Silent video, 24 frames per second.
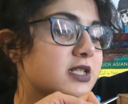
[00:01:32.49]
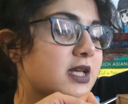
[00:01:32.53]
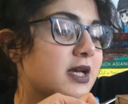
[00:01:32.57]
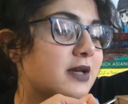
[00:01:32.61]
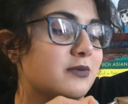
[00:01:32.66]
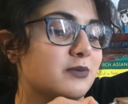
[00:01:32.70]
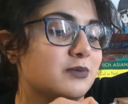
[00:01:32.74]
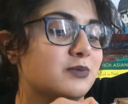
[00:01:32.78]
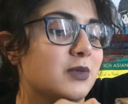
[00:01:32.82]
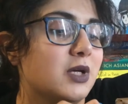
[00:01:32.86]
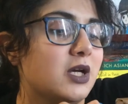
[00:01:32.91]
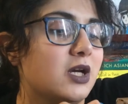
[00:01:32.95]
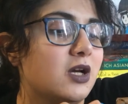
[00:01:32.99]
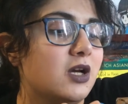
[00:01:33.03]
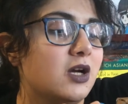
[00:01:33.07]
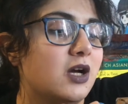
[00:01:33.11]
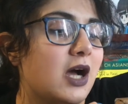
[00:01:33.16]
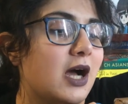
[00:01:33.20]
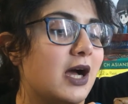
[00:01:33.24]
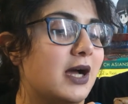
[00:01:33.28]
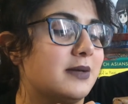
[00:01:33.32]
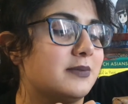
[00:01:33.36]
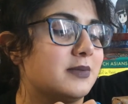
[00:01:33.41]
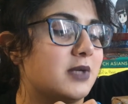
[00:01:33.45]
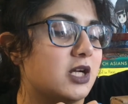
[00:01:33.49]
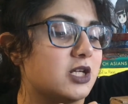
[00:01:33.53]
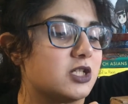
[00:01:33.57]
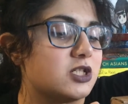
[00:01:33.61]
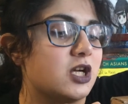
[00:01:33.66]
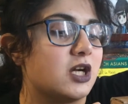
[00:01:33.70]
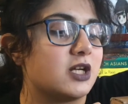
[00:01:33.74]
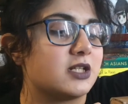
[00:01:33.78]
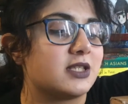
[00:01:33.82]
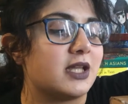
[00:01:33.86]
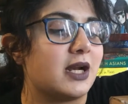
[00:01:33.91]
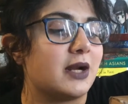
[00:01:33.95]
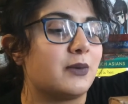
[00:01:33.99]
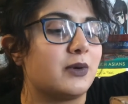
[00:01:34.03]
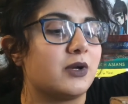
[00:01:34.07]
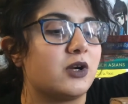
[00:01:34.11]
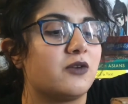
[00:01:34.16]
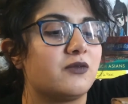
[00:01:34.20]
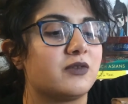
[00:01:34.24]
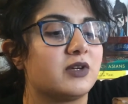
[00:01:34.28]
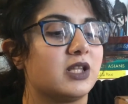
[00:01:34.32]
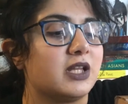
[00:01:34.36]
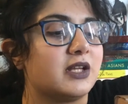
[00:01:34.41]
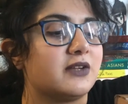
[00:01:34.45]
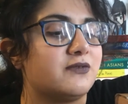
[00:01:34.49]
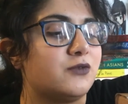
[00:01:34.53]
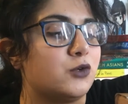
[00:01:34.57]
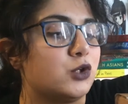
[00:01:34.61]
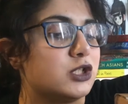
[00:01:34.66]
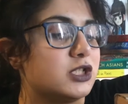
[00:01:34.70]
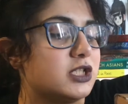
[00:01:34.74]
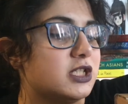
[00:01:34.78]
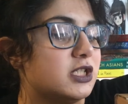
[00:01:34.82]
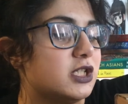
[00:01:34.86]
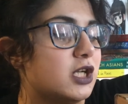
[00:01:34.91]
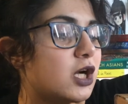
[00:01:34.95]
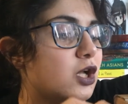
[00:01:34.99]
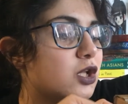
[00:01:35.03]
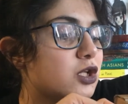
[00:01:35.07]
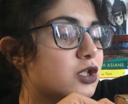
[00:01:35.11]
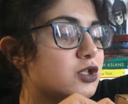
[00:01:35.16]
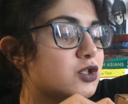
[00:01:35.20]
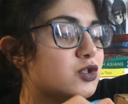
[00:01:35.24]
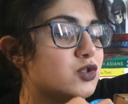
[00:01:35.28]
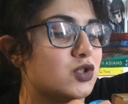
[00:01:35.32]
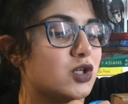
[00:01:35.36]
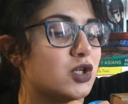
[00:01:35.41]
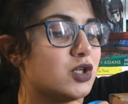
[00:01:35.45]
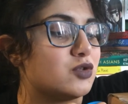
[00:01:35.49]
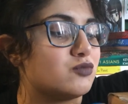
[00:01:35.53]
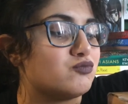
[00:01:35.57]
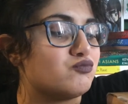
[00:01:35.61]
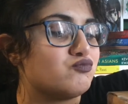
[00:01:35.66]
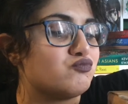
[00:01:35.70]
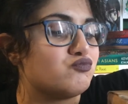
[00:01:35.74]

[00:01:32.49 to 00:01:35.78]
I, I'm not shocked that I went over like $14. Like,